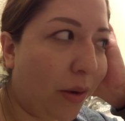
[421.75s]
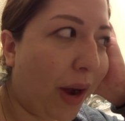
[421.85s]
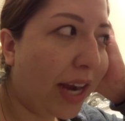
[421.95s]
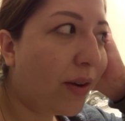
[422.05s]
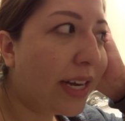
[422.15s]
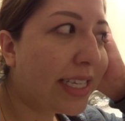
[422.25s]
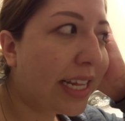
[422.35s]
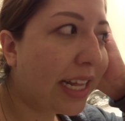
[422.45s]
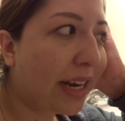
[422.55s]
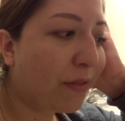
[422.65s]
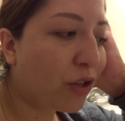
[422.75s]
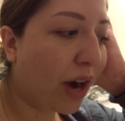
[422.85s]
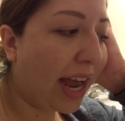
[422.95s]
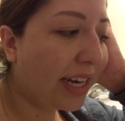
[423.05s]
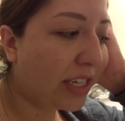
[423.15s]
I know I said that I've
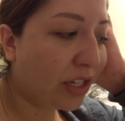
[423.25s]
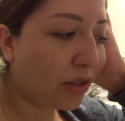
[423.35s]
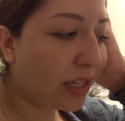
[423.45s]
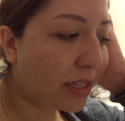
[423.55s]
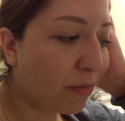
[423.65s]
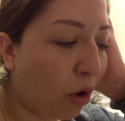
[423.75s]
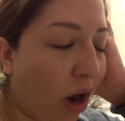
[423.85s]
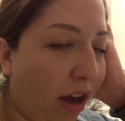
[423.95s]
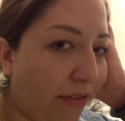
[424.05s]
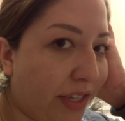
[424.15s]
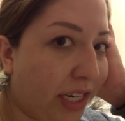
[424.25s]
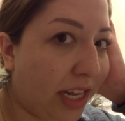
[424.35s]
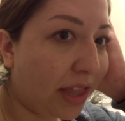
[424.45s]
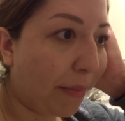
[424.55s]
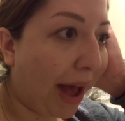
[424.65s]
tried to do this more often
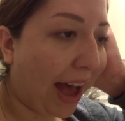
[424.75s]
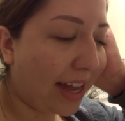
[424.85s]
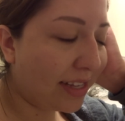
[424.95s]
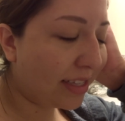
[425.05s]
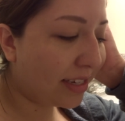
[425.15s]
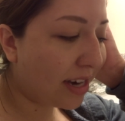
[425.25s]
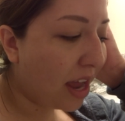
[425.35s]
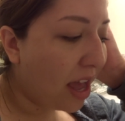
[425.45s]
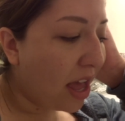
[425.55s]
in the past,